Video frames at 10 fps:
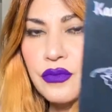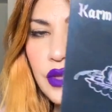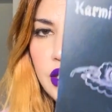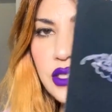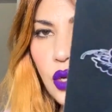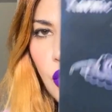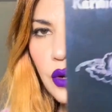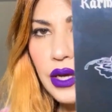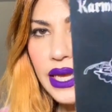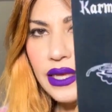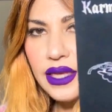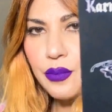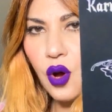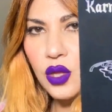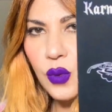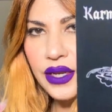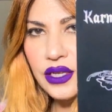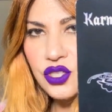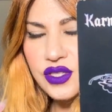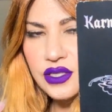So Hailey Baldwin,
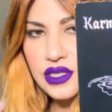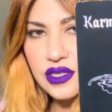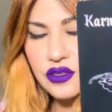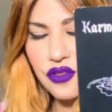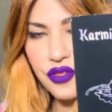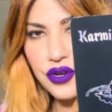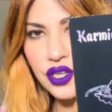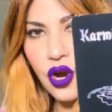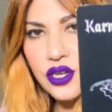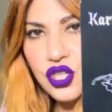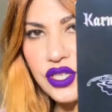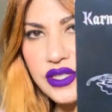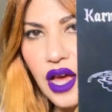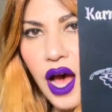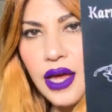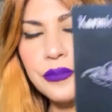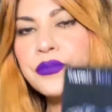this is the third card she just got.